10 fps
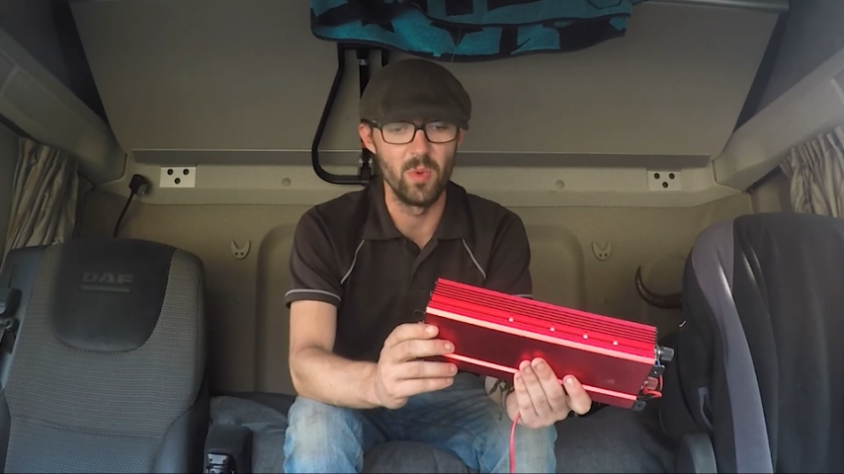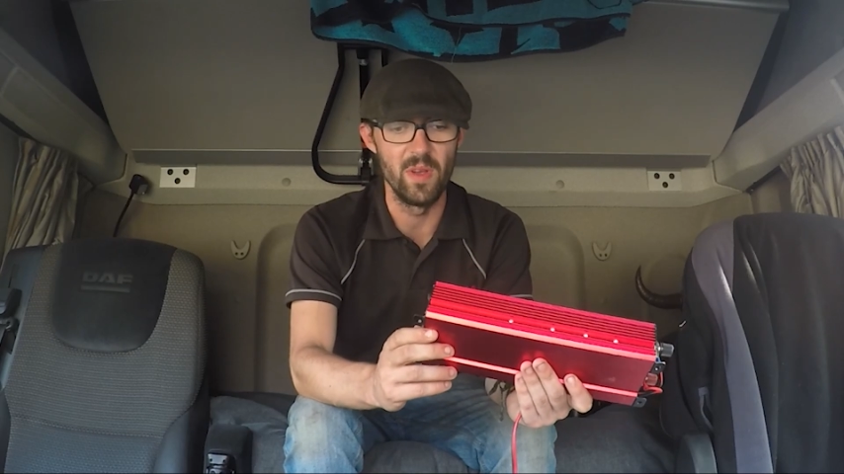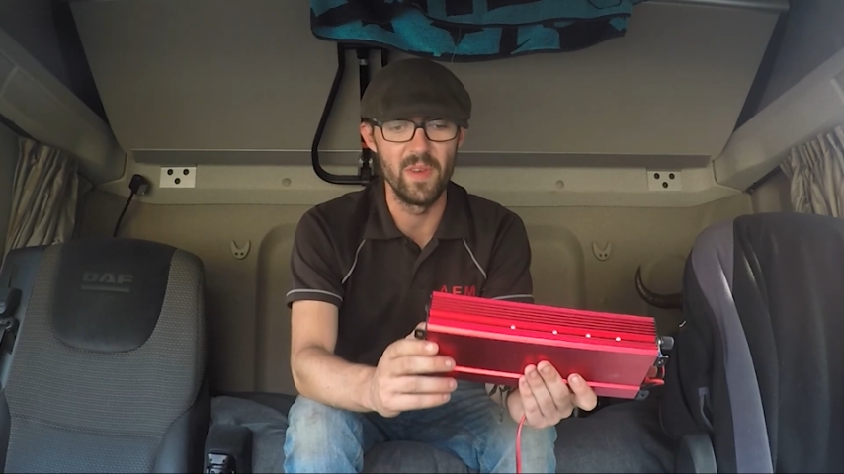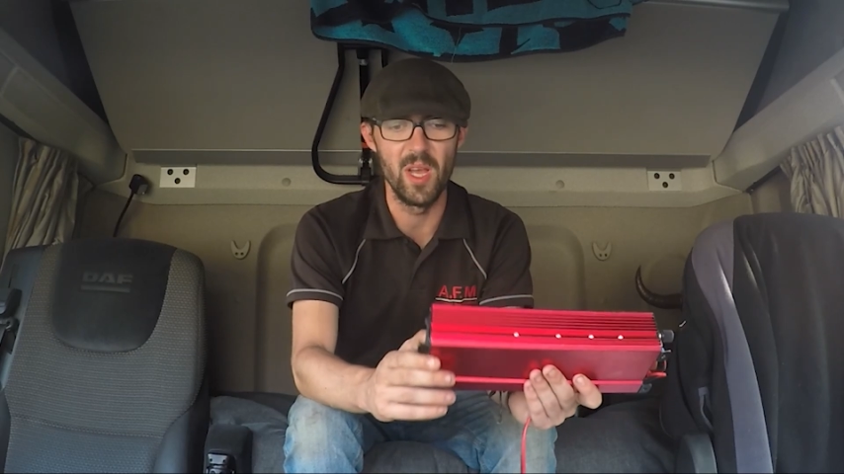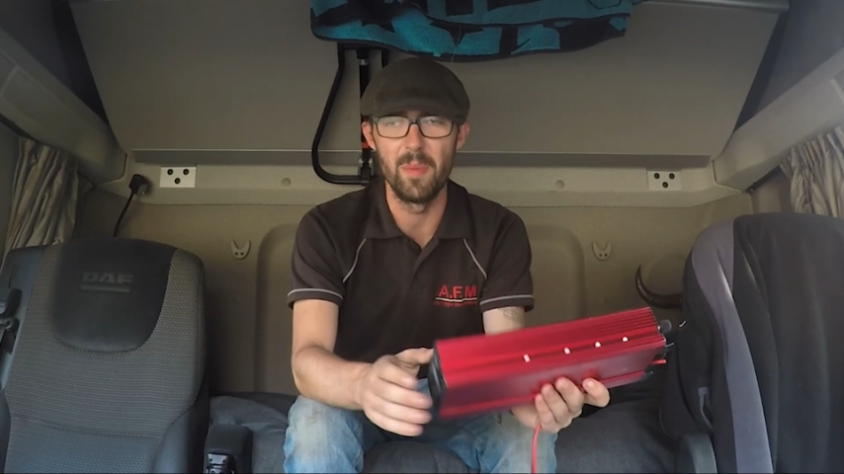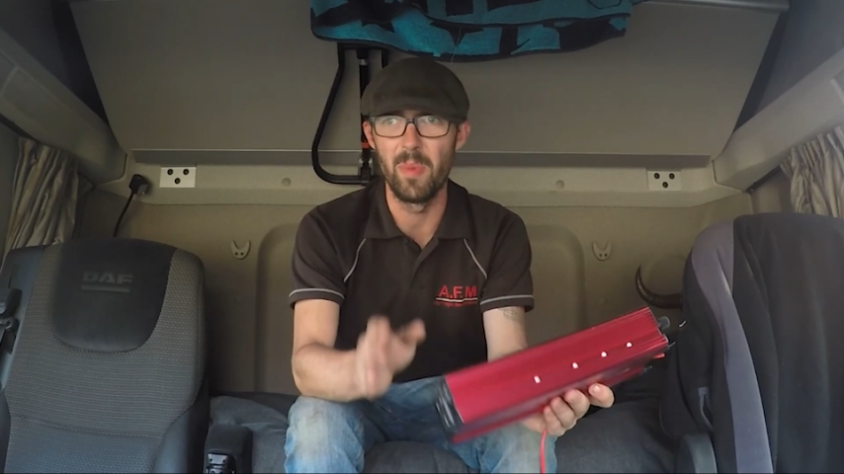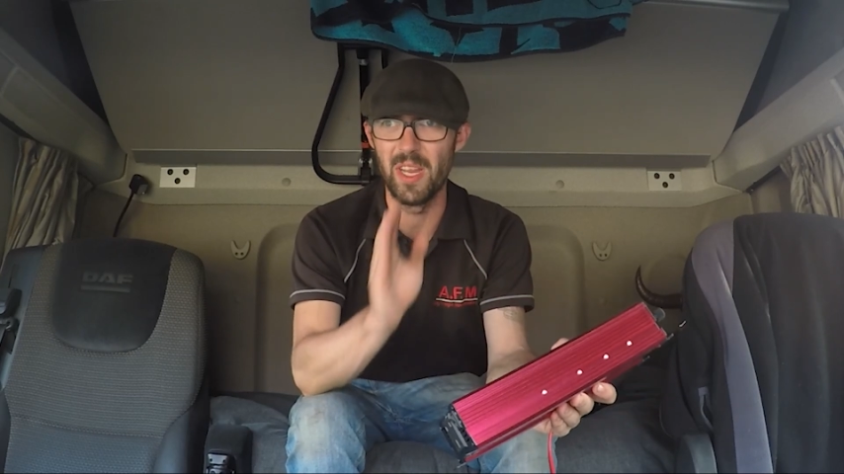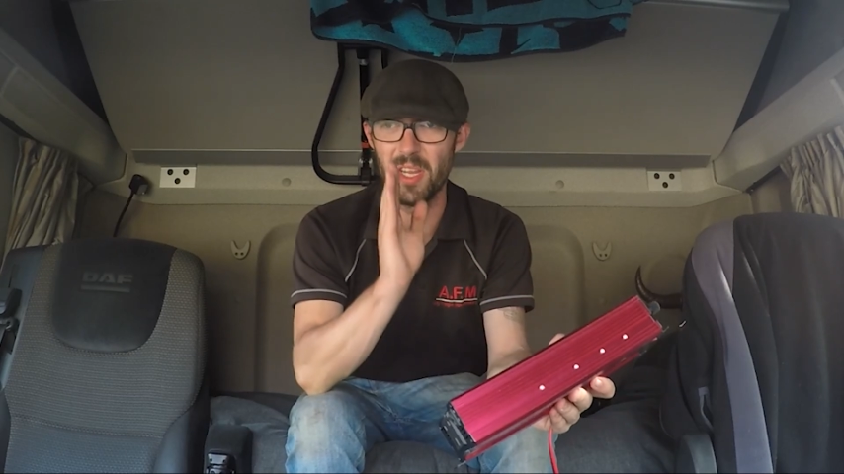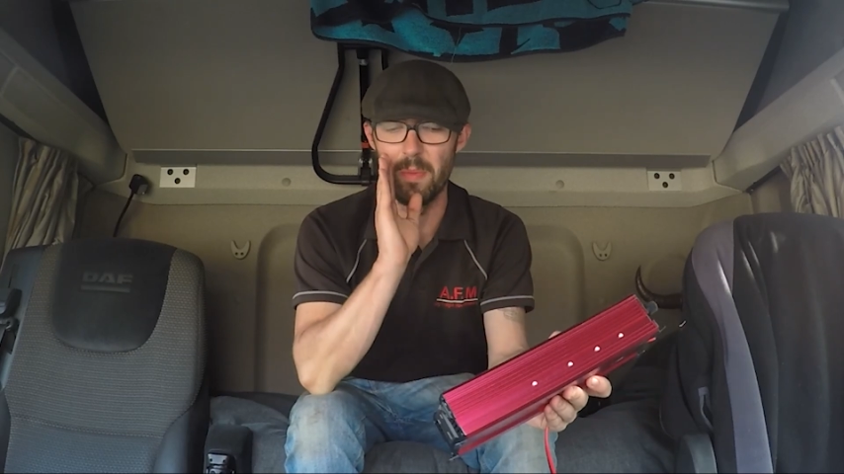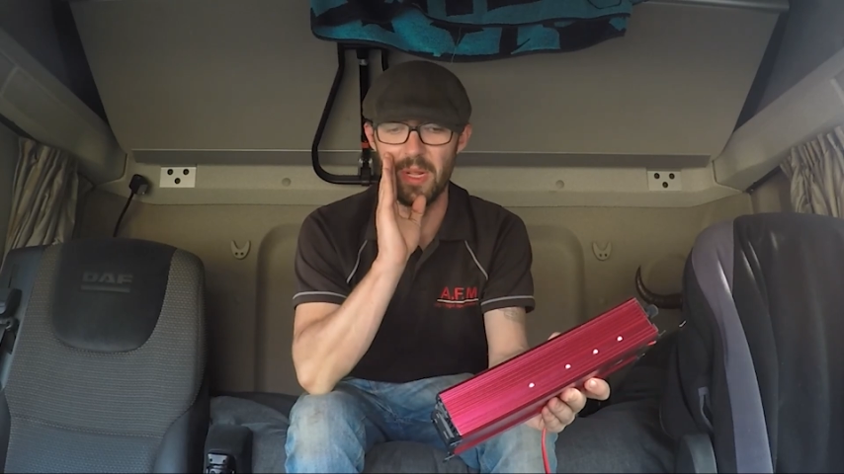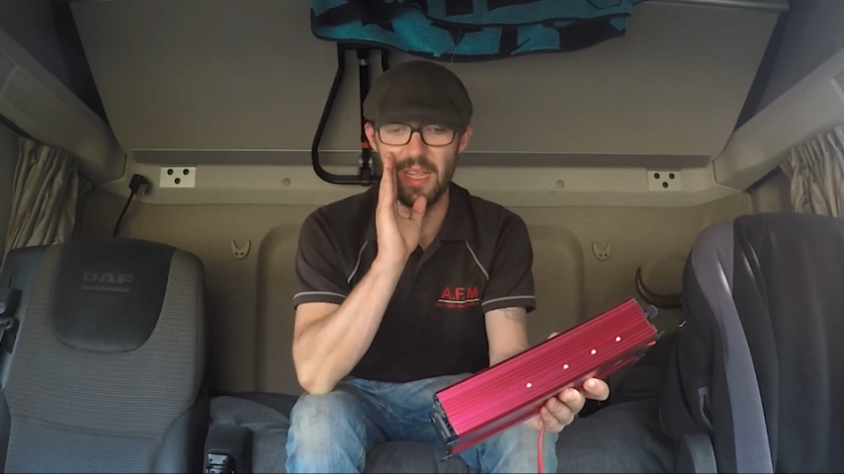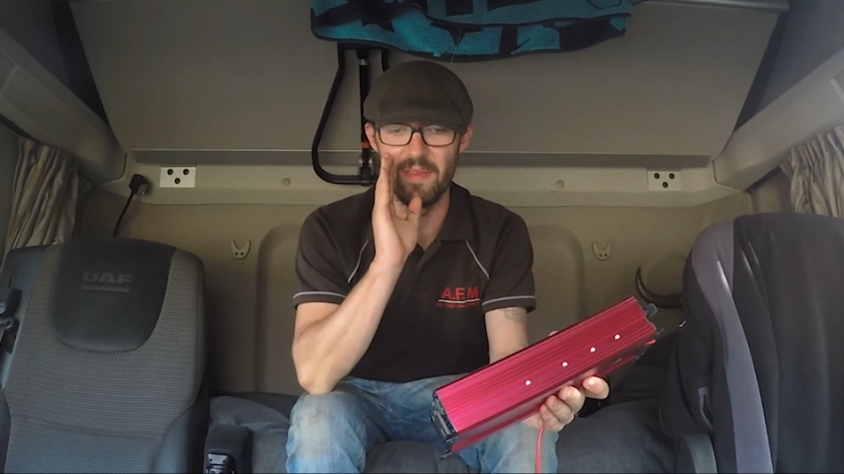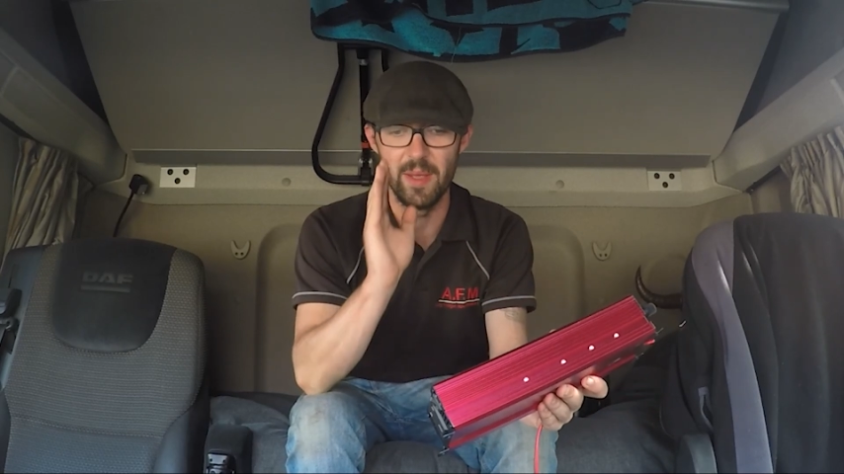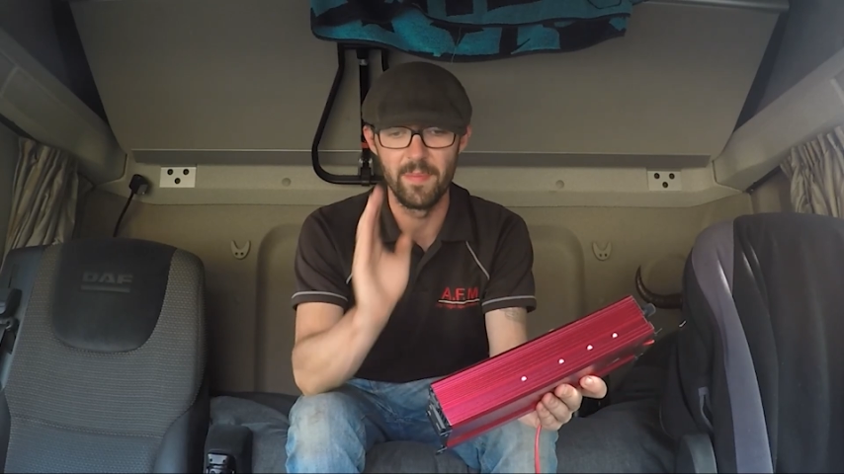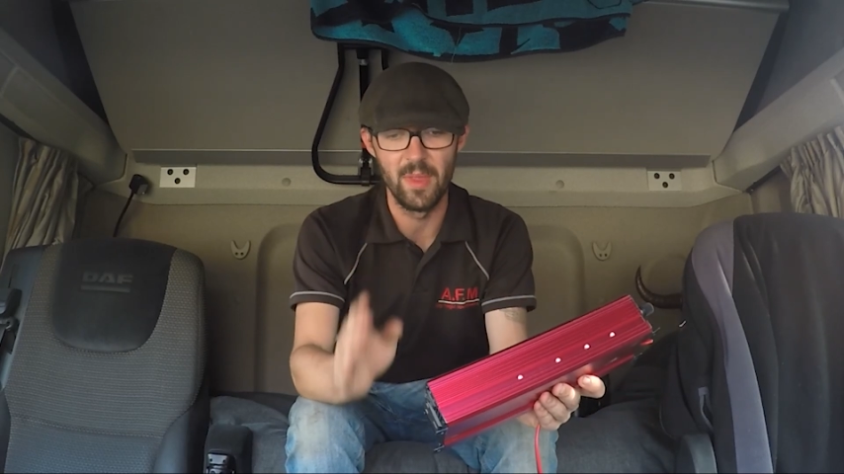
watt inverter, but I don't believe it.